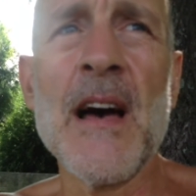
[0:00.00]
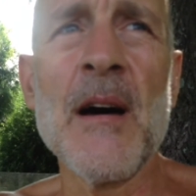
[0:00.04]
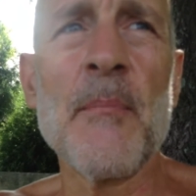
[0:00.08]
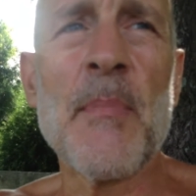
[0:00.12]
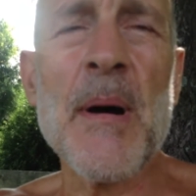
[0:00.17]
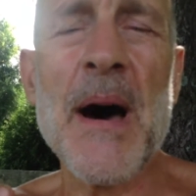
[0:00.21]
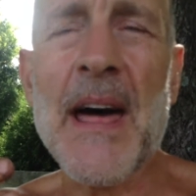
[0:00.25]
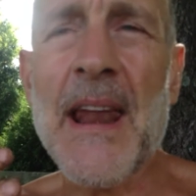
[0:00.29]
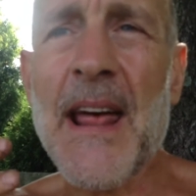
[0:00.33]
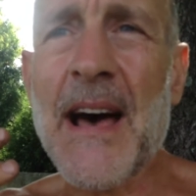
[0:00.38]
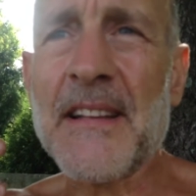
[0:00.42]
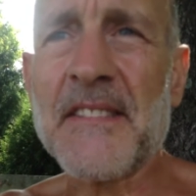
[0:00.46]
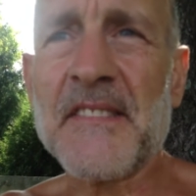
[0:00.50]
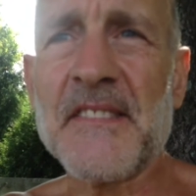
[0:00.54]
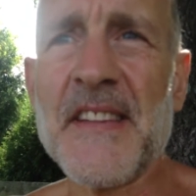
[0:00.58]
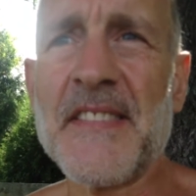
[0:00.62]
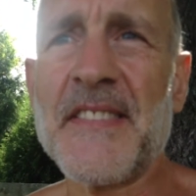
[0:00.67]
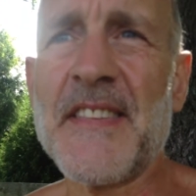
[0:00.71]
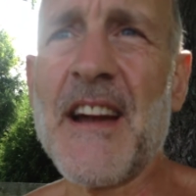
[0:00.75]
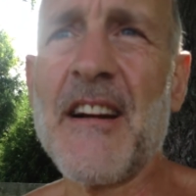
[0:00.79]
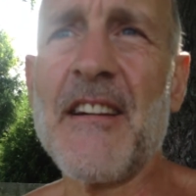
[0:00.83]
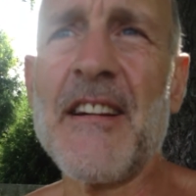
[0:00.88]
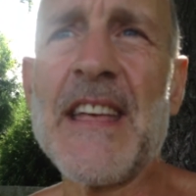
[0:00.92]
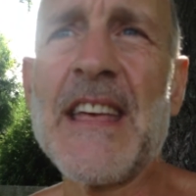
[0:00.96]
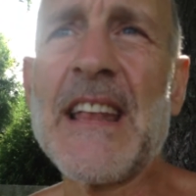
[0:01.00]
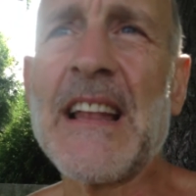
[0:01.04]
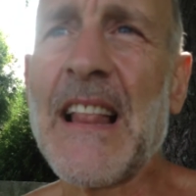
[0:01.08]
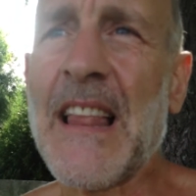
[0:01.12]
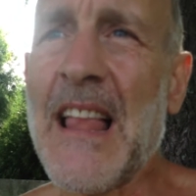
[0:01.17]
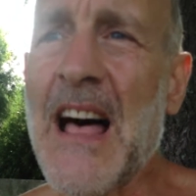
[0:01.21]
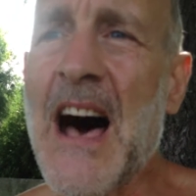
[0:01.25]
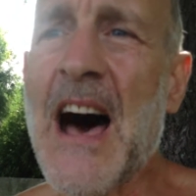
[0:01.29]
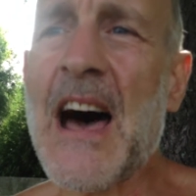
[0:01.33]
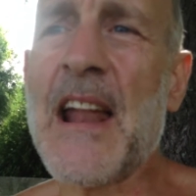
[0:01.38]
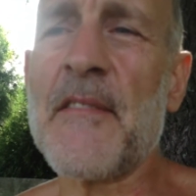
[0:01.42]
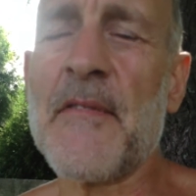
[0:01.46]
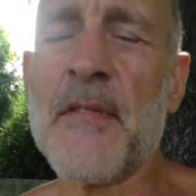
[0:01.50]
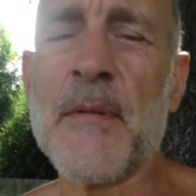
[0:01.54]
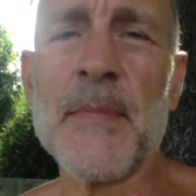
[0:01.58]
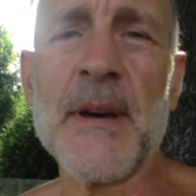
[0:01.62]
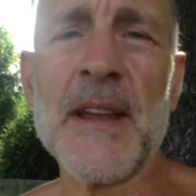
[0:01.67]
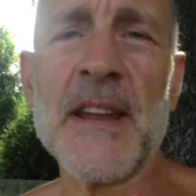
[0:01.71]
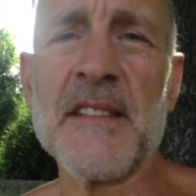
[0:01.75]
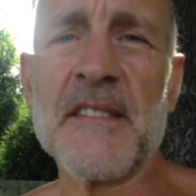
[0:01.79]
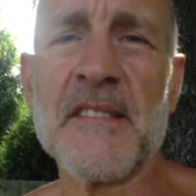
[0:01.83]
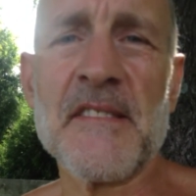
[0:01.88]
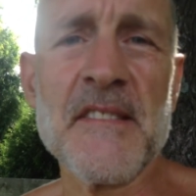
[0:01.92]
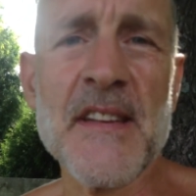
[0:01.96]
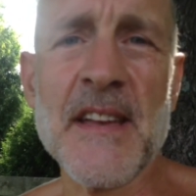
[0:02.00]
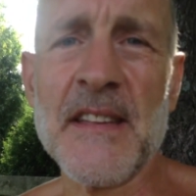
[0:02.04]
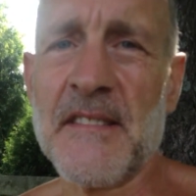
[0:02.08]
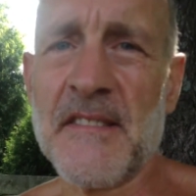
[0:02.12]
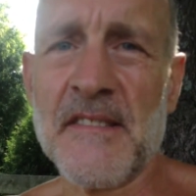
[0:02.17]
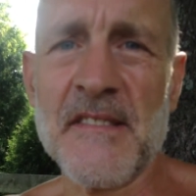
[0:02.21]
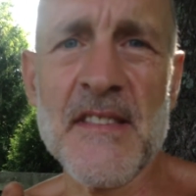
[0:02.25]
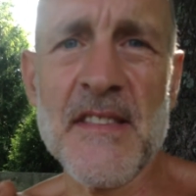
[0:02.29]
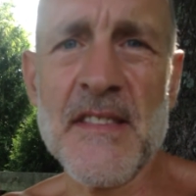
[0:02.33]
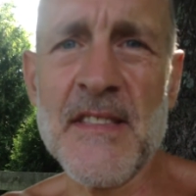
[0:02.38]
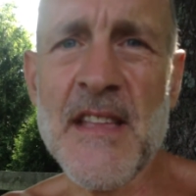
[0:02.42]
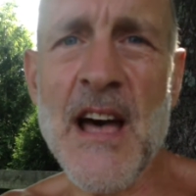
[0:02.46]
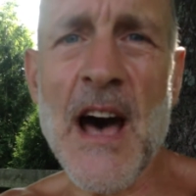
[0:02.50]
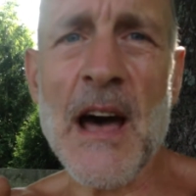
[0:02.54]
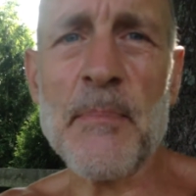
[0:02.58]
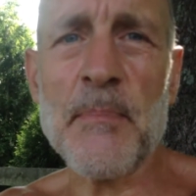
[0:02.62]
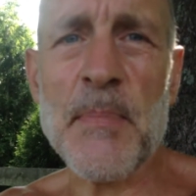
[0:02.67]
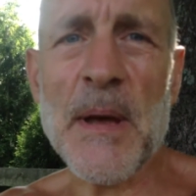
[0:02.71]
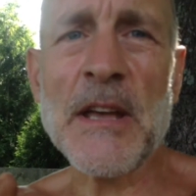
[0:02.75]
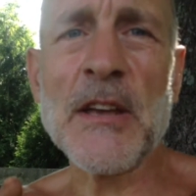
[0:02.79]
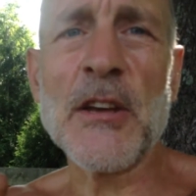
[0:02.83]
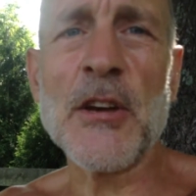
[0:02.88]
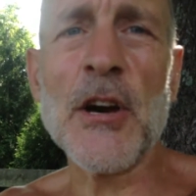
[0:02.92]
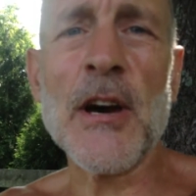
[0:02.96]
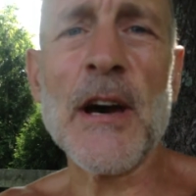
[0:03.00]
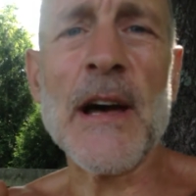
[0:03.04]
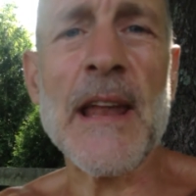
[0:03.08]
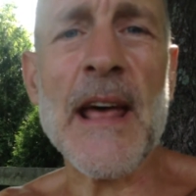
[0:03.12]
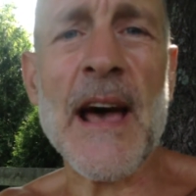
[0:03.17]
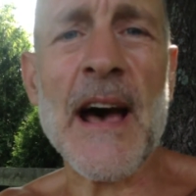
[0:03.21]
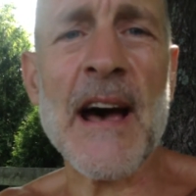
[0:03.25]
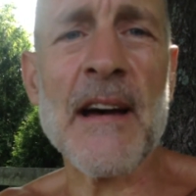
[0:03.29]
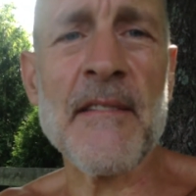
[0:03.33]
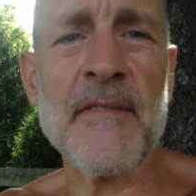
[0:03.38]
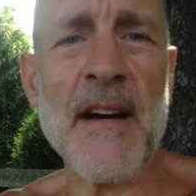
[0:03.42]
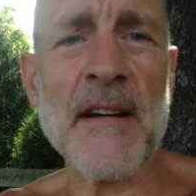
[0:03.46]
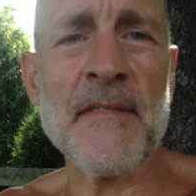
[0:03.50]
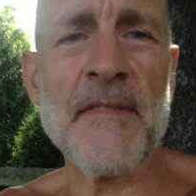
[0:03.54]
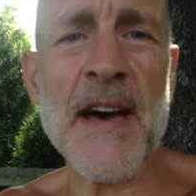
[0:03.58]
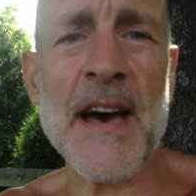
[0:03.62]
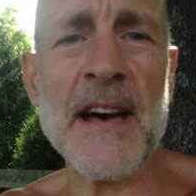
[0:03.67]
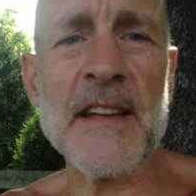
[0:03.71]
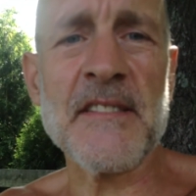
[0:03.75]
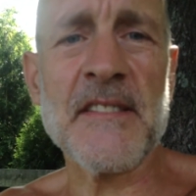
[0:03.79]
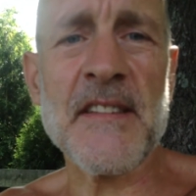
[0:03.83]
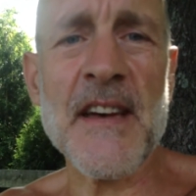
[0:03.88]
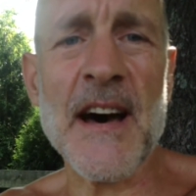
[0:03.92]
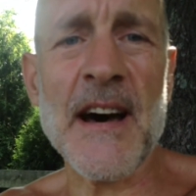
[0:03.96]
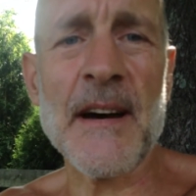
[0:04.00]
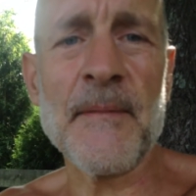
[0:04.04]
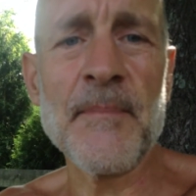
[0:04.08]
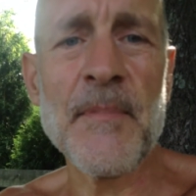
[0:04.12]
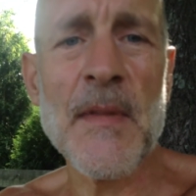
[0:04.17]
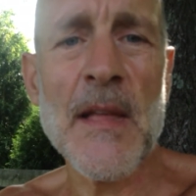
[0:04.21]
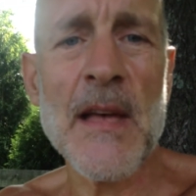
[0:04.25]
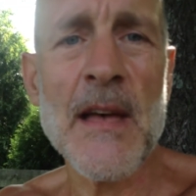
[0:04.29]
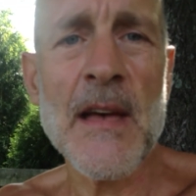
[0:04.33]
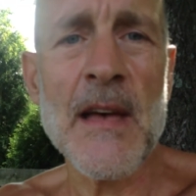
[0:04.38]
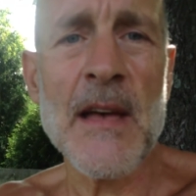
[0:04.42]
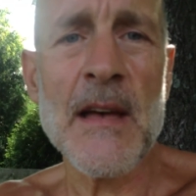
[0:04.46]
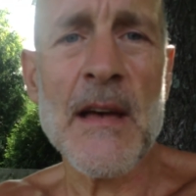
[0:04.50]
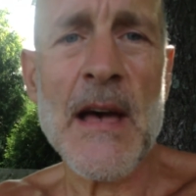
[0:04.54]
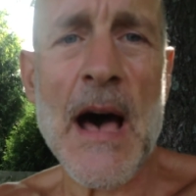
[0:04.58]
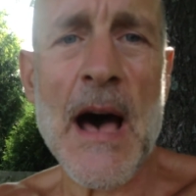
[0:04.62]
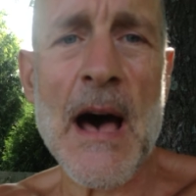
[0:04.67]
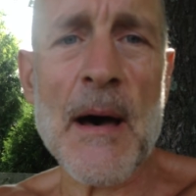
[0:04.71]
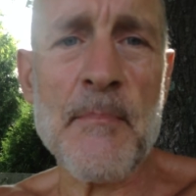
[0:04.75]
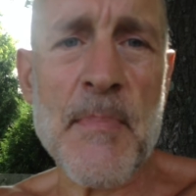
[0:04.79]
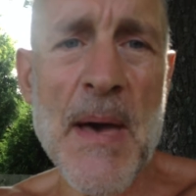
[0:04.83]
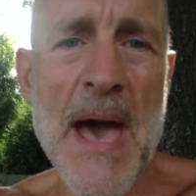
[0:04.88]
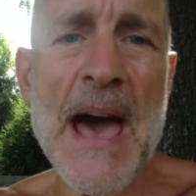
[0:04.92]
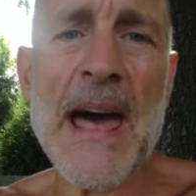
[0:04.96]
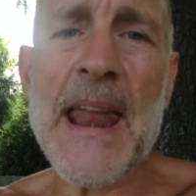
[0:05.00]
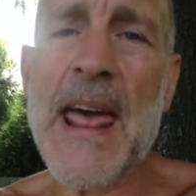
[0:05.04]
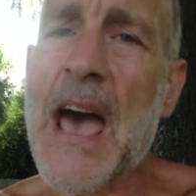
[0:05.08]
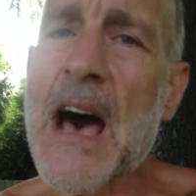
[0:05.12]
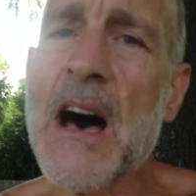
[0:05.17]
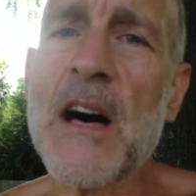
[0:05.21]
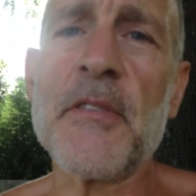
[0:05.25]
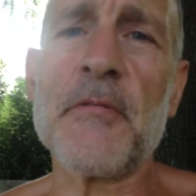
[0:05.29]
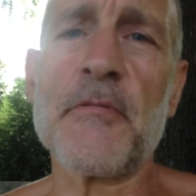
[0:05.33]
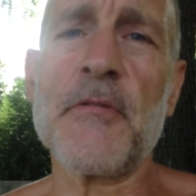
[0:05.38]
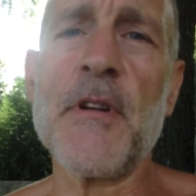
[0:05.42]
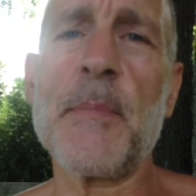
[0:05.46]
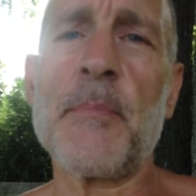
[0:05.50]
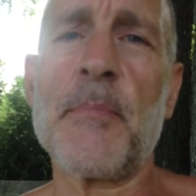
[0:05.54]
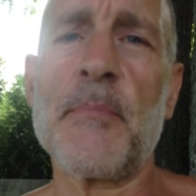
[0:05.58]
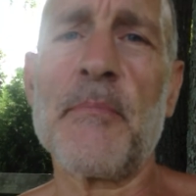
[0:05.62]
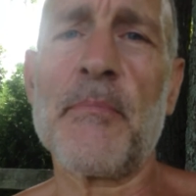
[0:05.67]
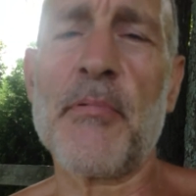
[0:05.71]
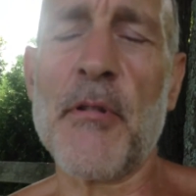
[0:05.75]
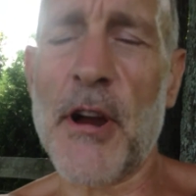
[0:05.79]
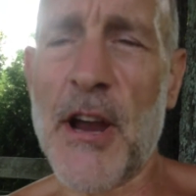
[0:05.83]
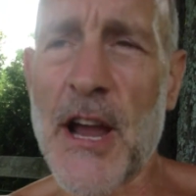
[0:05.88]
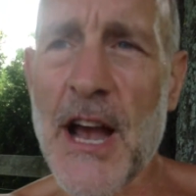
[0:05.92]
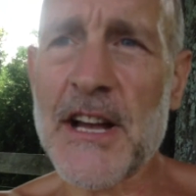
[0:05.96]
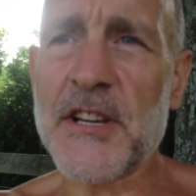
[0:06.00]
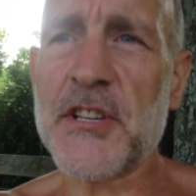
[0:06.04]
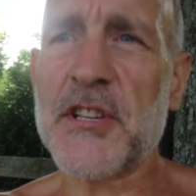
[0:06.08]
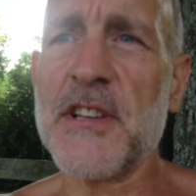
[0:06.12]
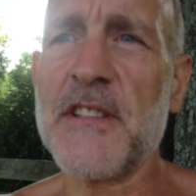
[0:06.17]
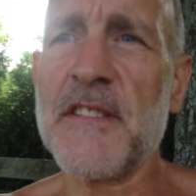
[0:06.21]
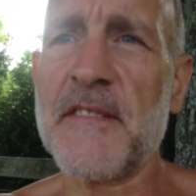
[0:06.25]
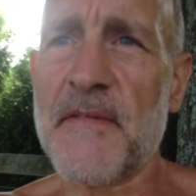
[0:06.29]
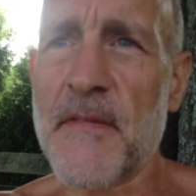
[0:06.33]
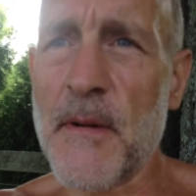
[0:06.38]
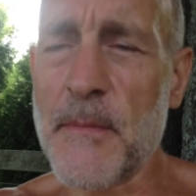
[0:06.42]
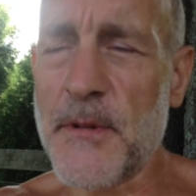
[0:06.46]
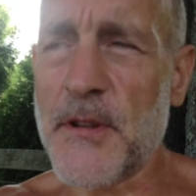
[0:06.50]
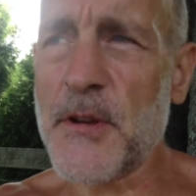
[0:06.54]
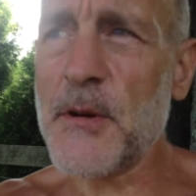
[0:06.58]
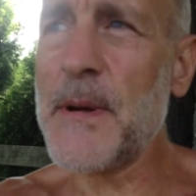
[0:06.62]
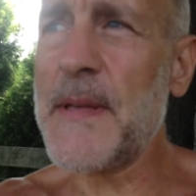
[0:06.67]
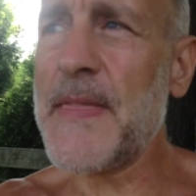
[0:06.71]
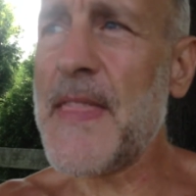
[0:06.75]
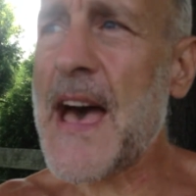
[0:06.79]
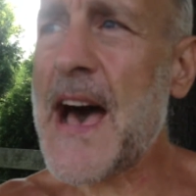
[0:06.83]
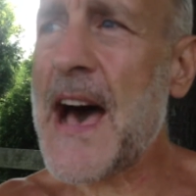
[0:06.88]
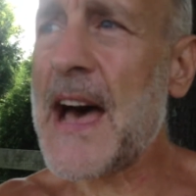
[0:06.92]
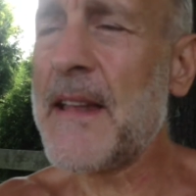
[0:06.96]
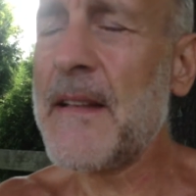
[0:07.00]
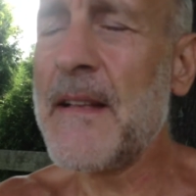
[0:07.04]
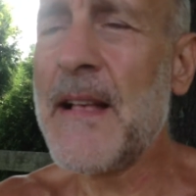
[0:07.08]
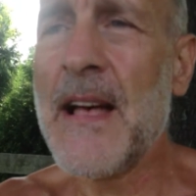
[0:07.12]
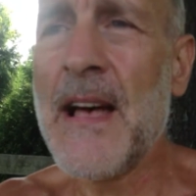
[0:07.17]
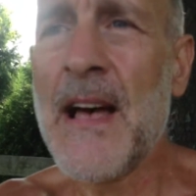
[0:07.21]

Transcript: But I'll sit there and eat a lot of them, and it's not been good. I've had bad health repercussions from doing that.